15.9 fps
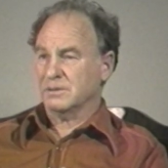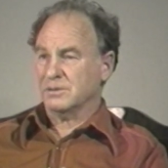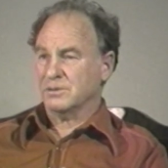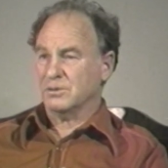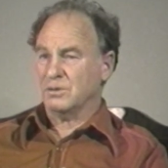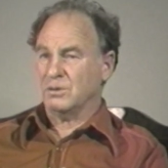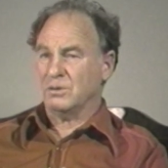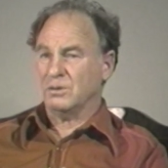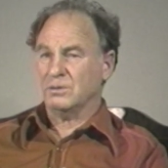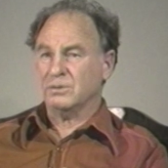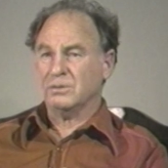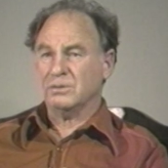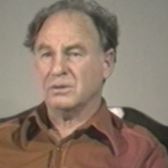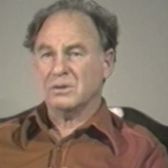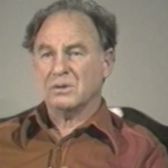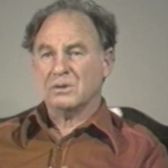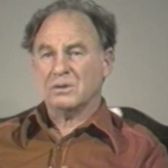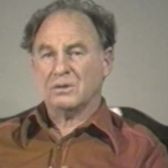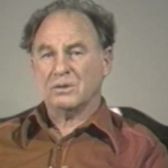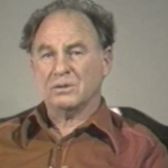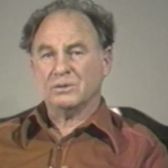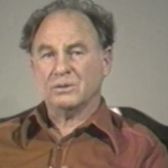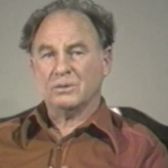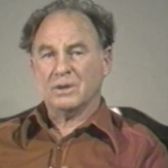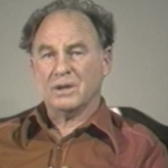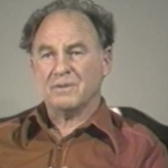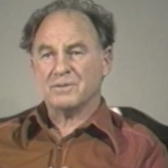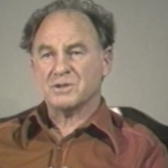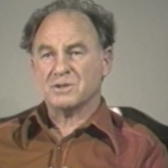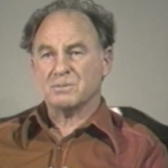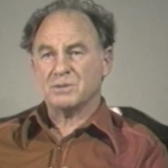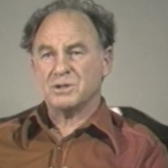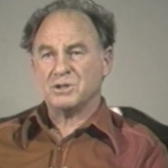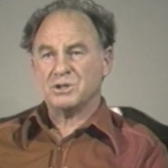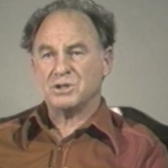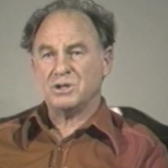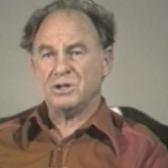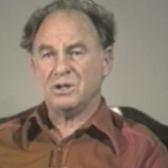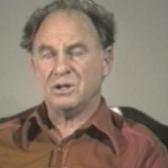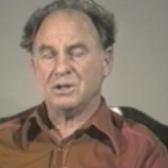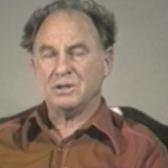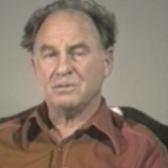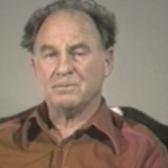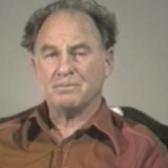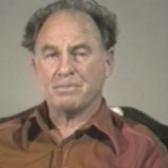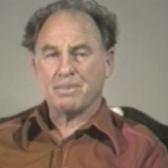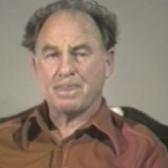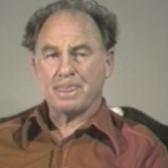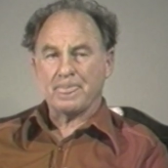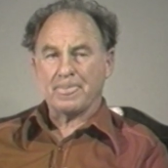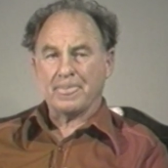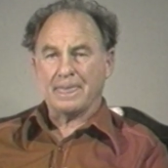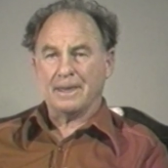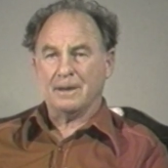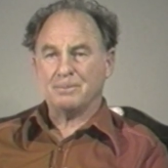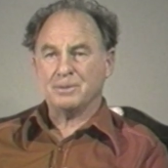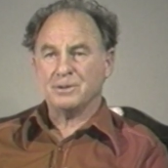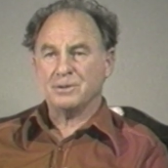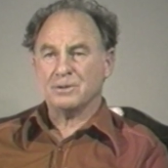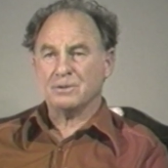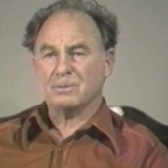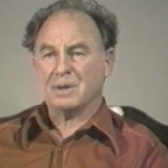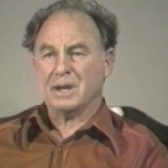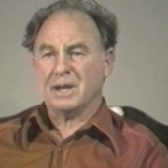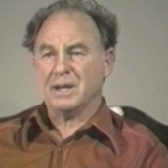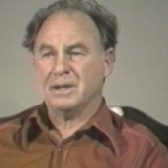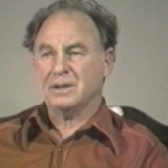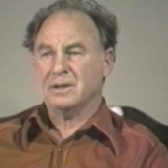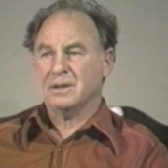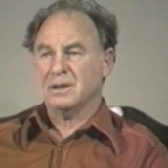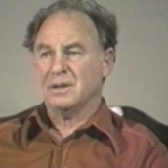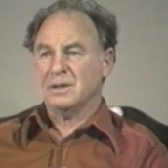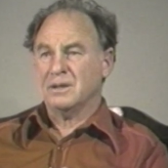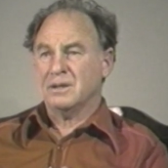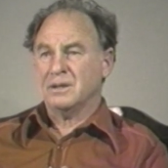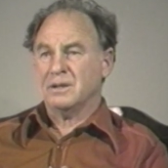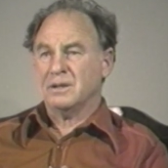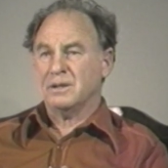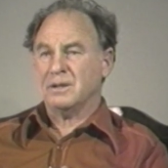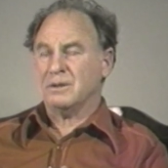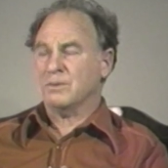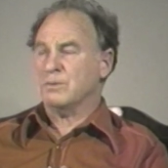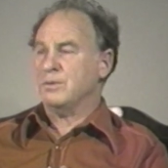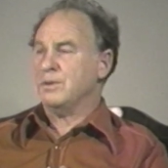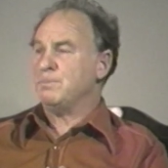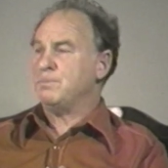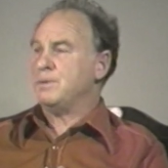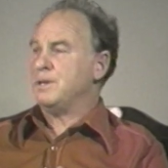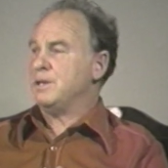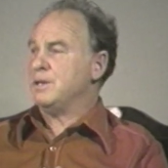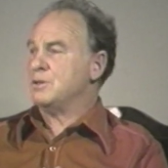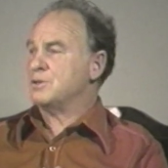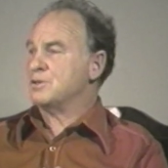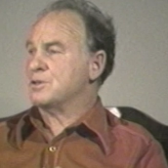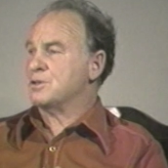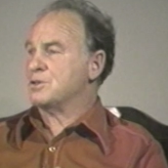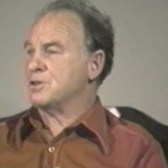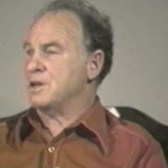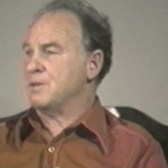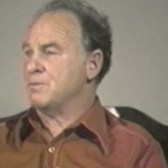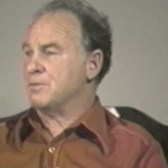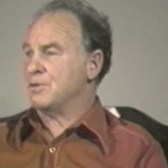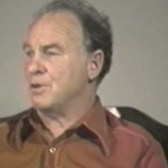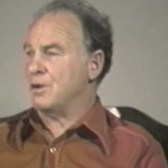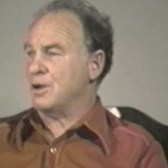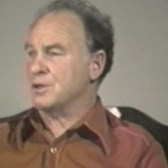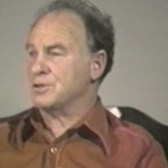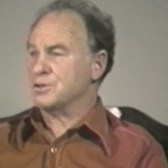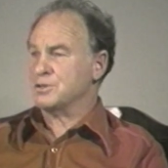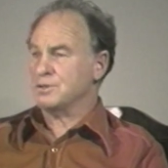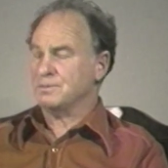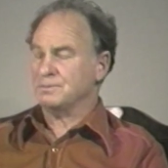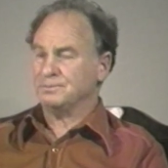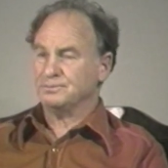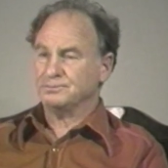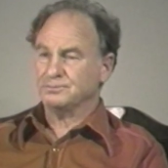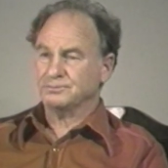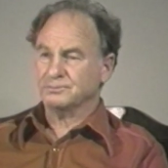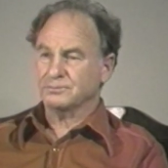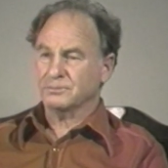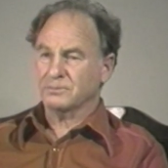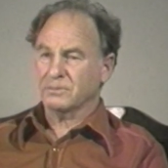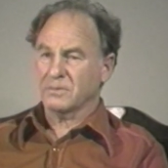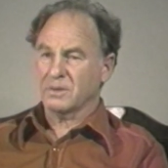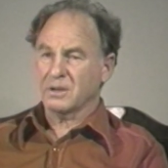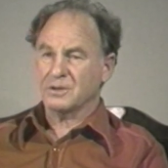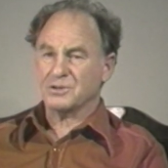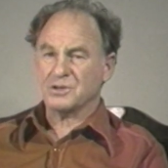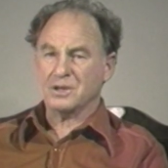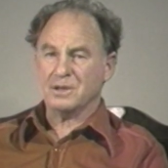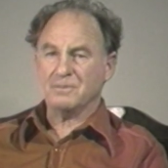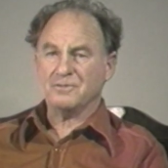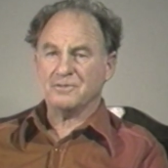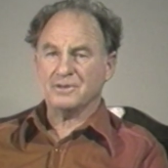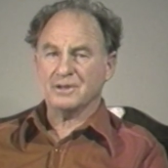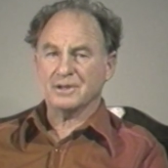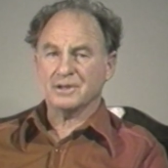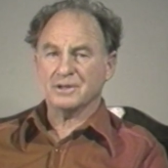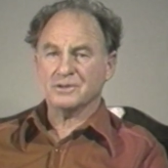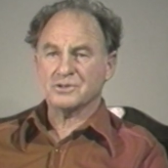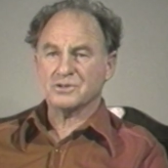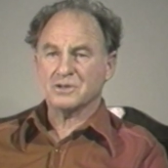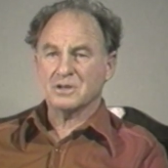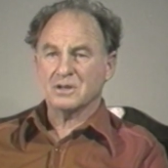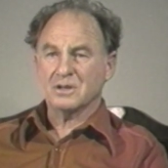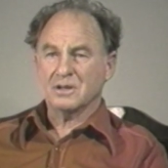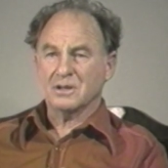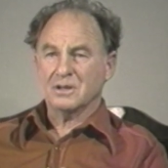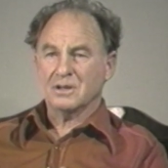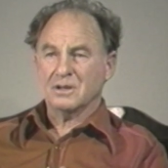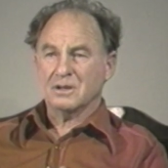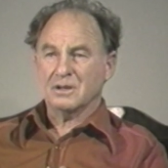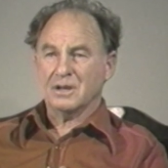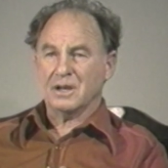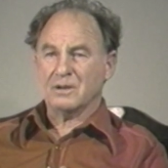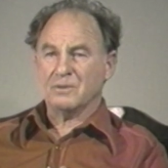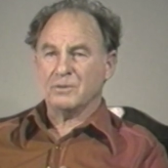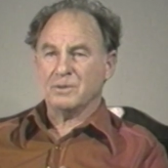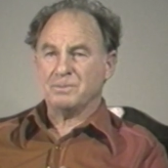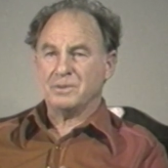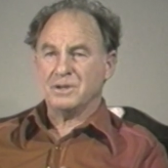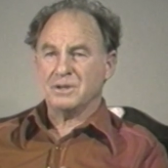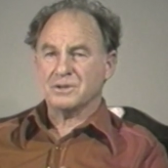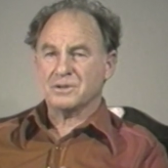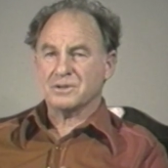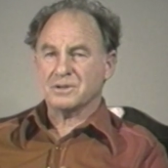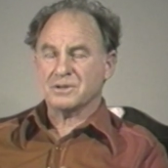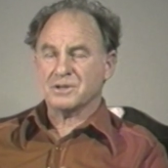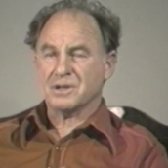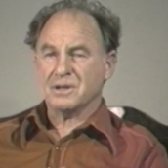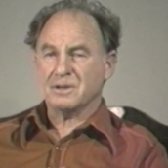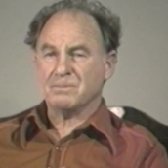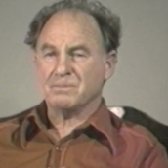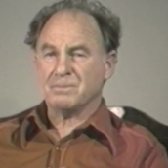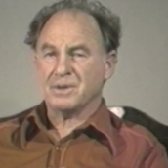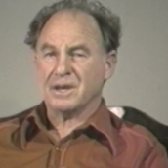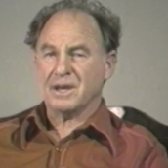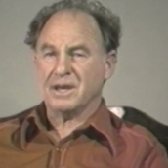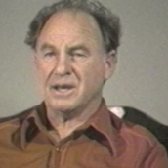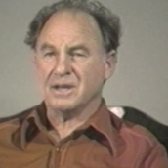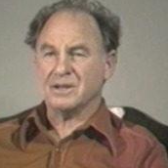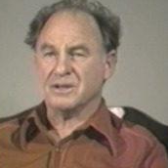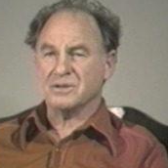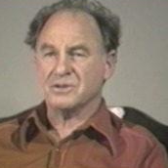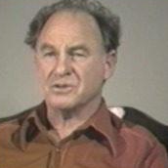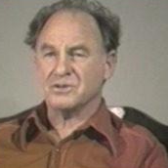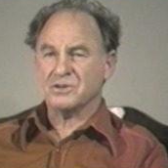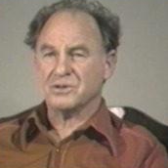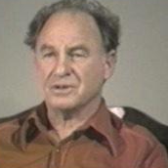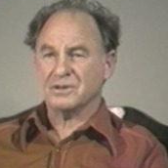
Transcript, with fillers: And all you, all you have is a machine up in your mind that repeats the same thoughts, the same feelings, and repeats the same pains.